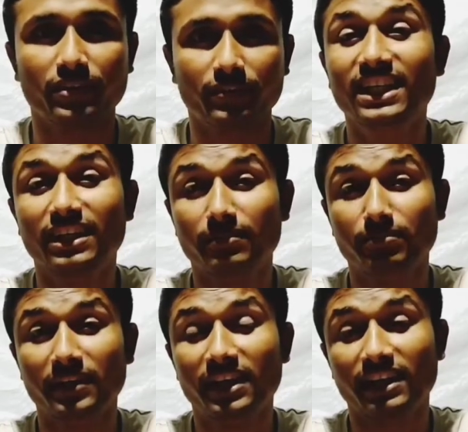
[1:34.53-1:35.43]
and
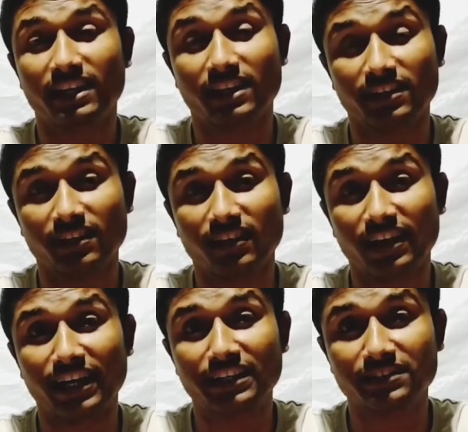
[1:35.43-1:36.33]
make an
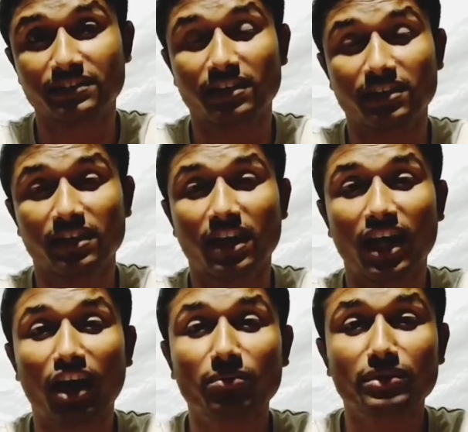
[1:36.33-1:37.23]
underline on
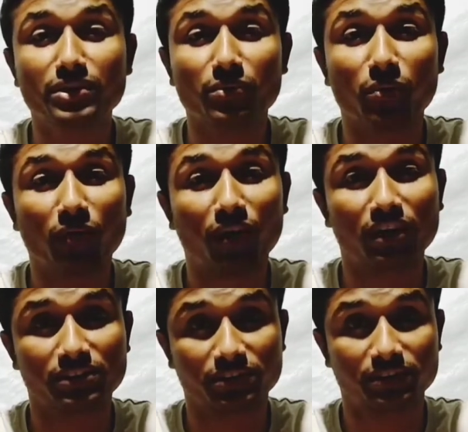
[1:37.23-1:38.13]
how many
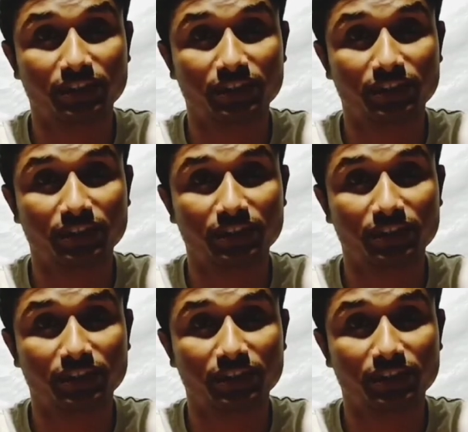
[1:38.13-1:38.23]
words